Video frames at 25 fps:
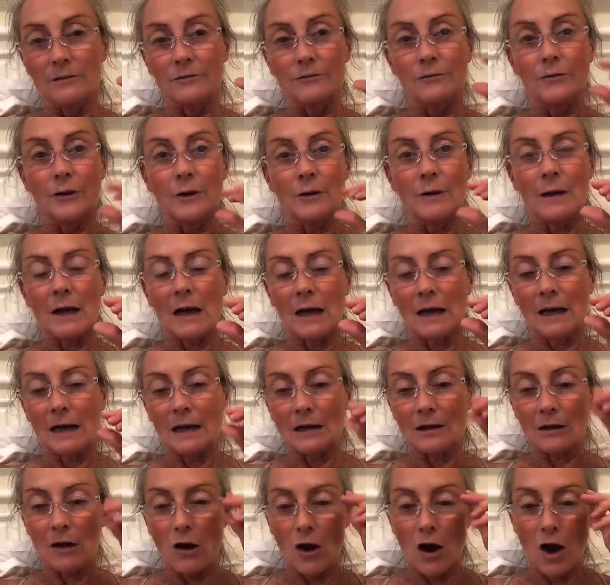very clear
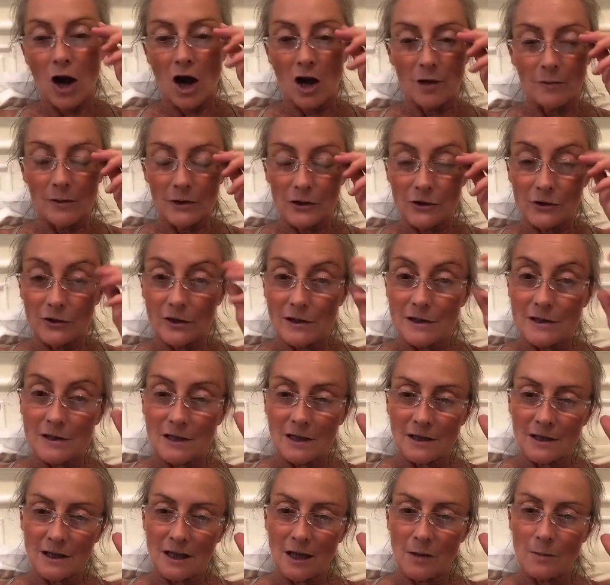and calm, and you can
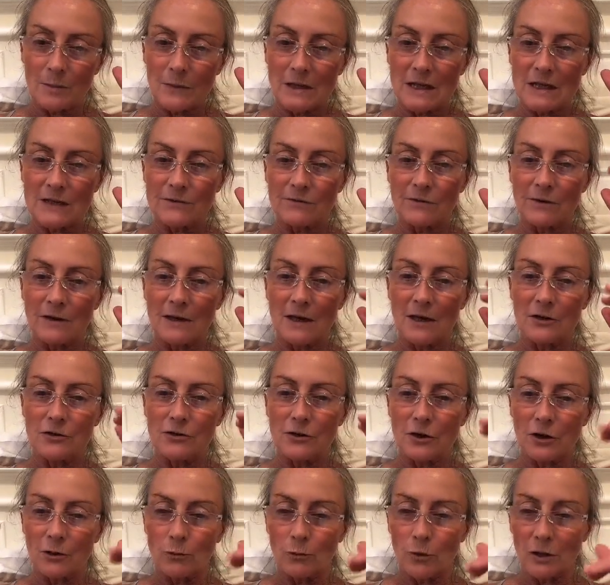sit there peacefully and you
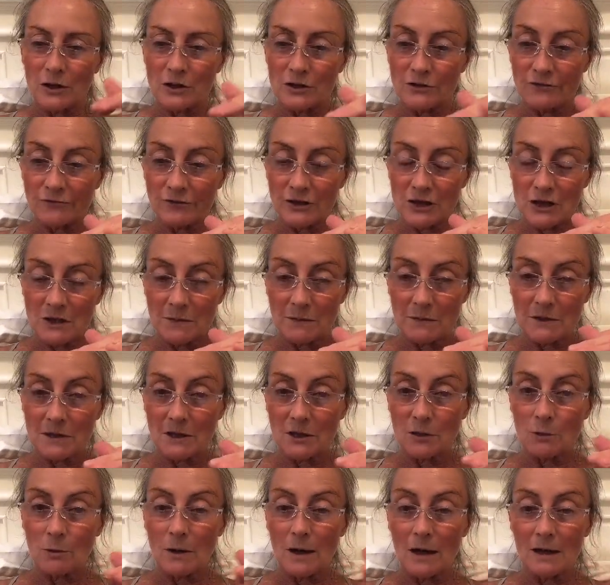can watch fish. If you
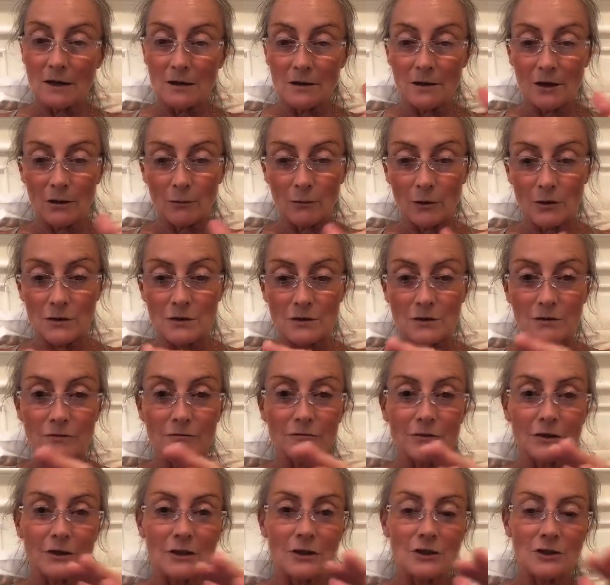sit quietly, you can watch the
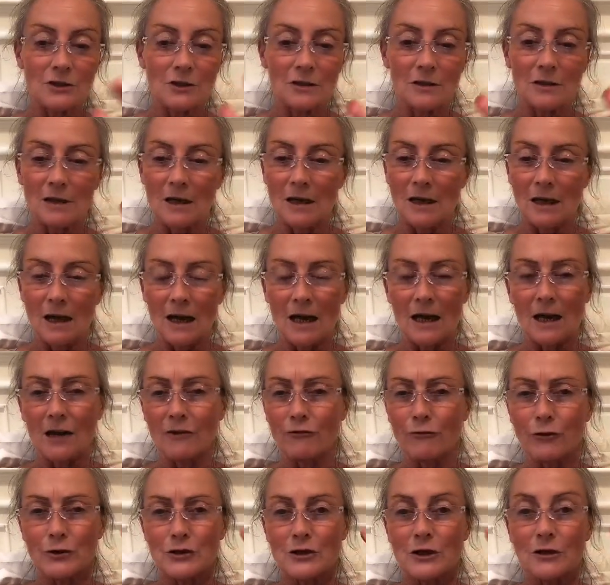fish, and I love
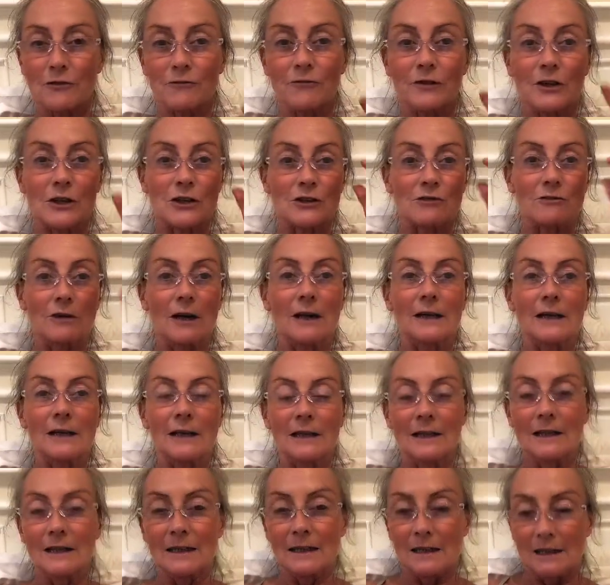watching fish, right?
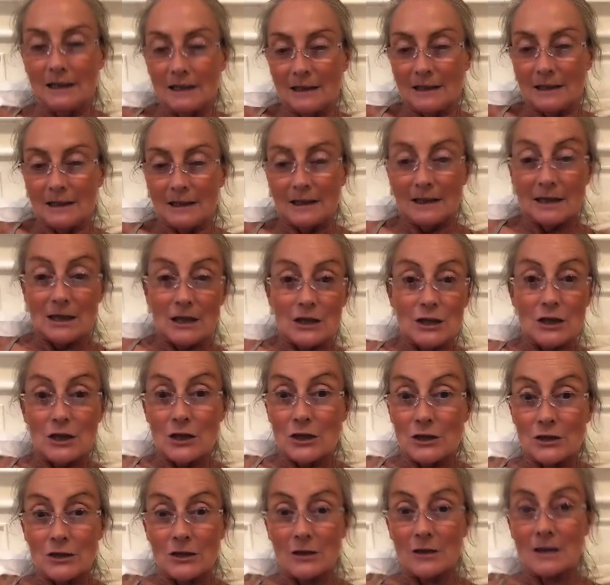
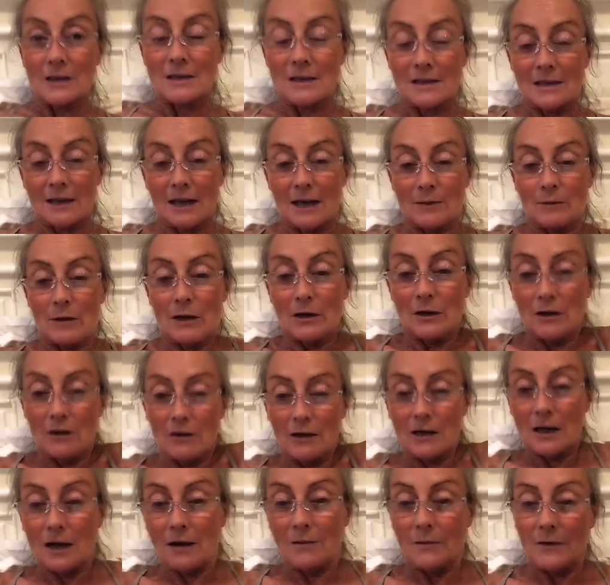So this time I go
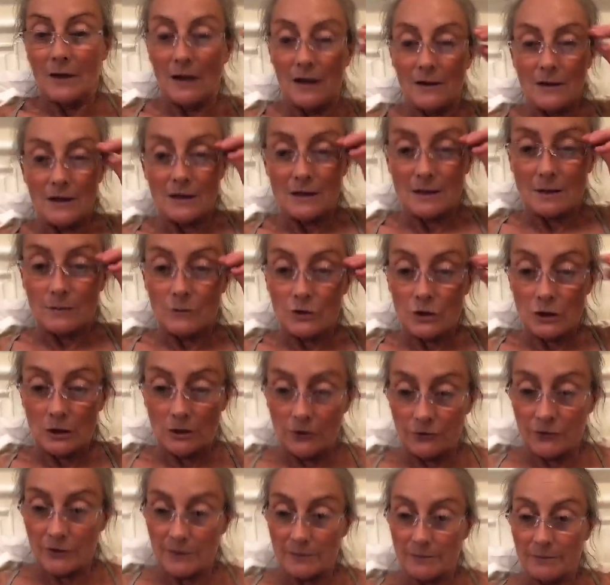down there and there's some
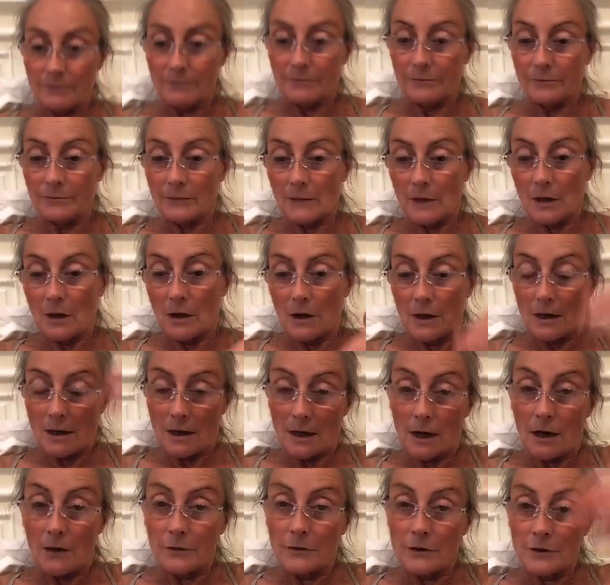children
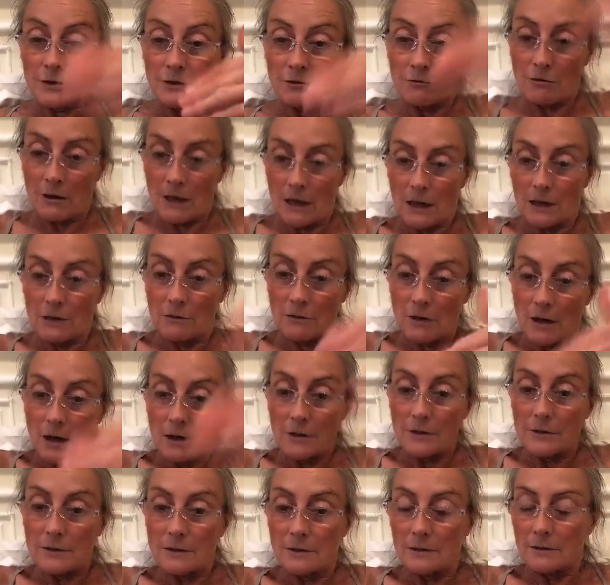on this cricket
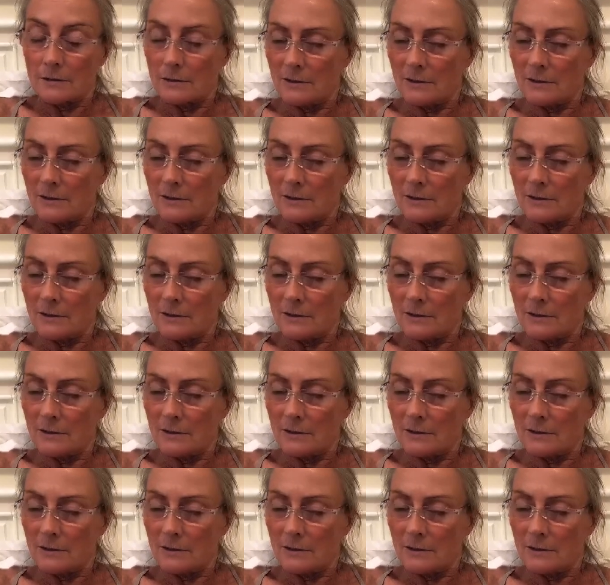ground,